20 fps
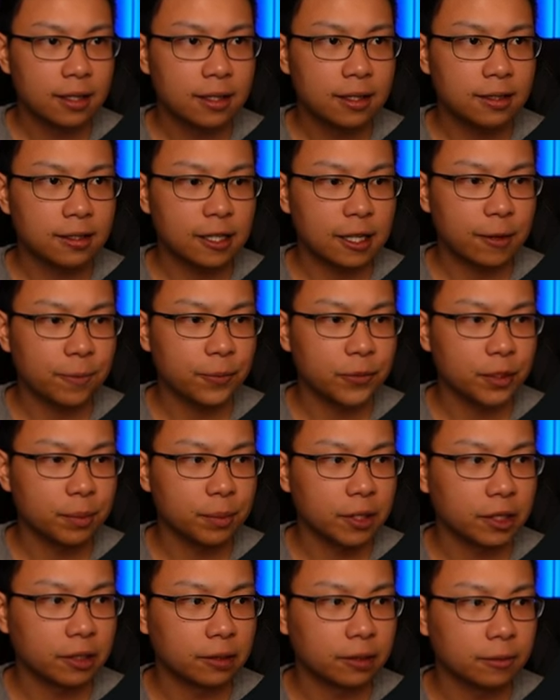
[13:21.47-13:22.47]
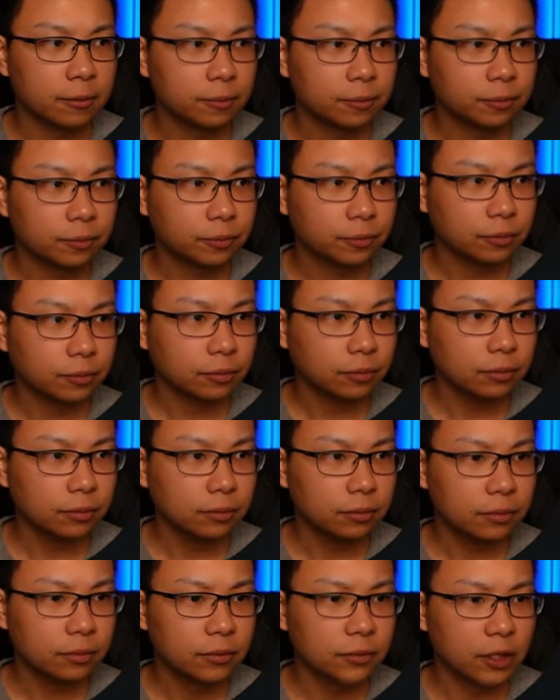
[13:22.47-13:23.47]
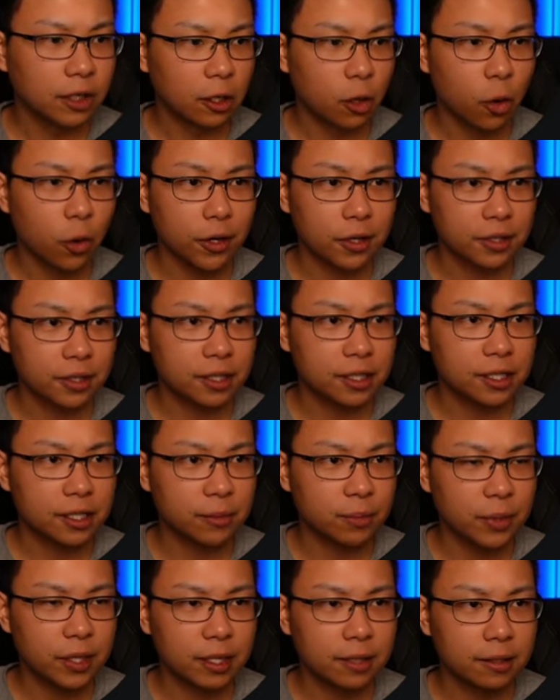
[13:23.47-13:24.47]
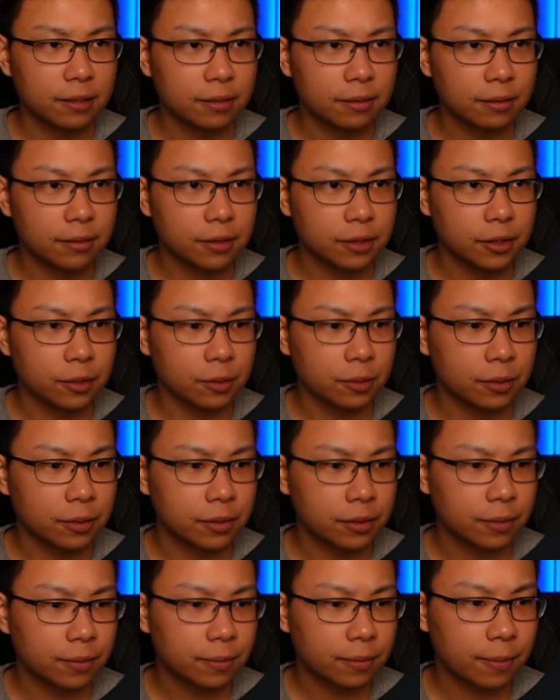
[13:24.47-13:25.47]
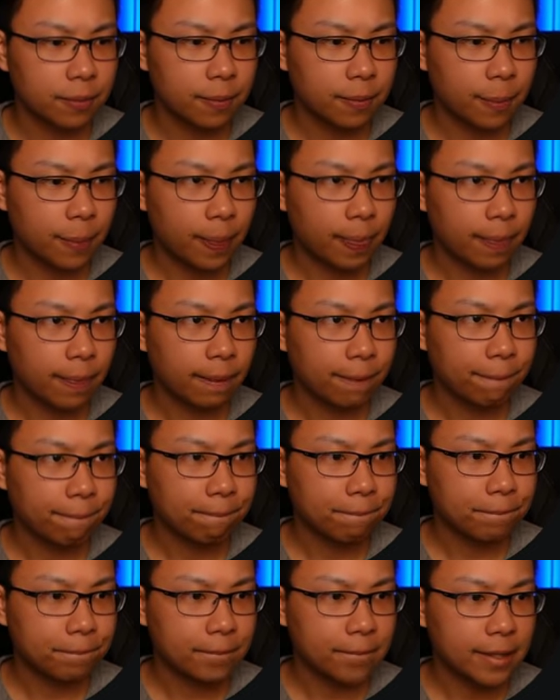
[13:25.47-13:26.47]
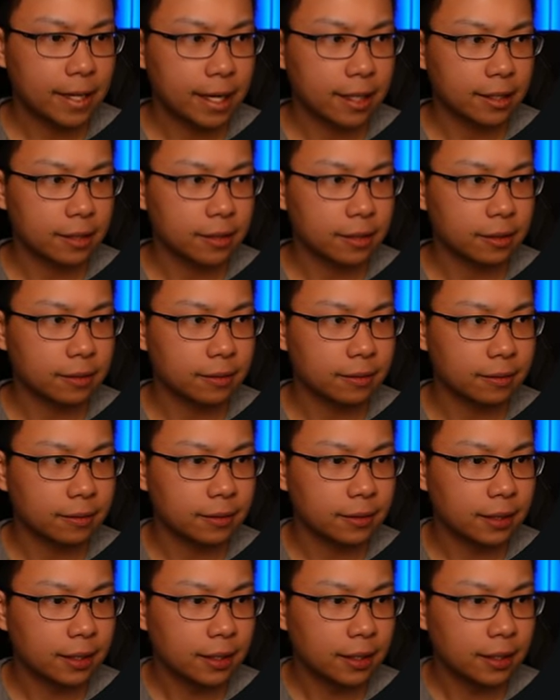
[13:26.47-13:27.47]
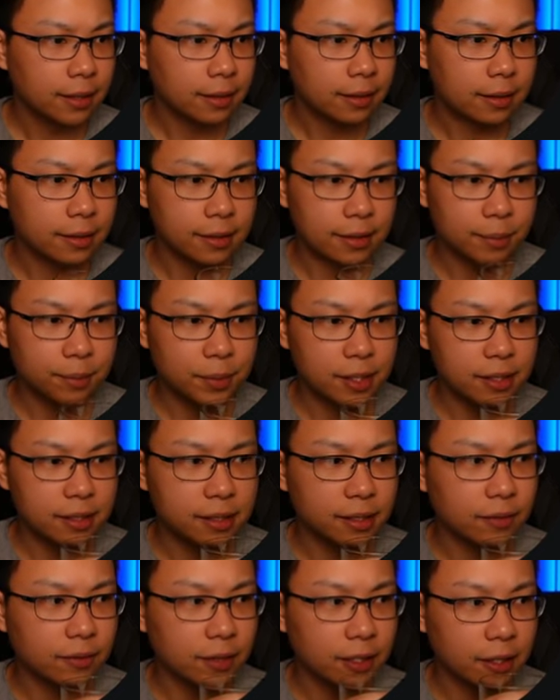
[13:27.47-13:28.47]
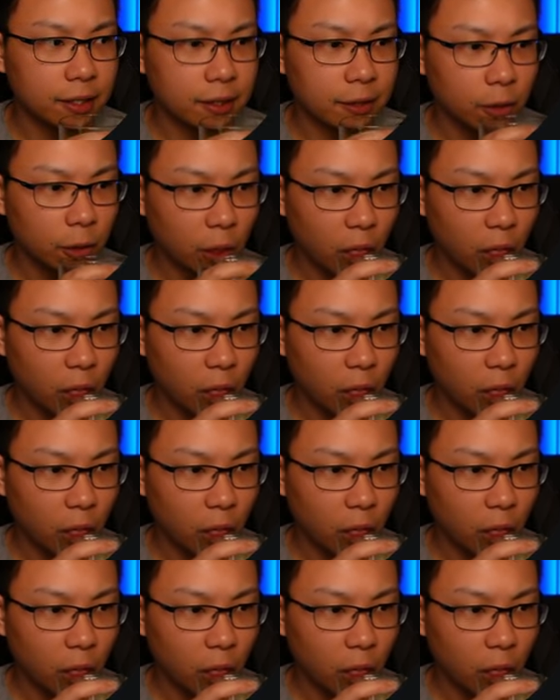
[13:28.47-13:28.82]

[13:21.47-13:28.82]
team to build, according to these speed tunes. Heikatoon, these are the pieces of gear.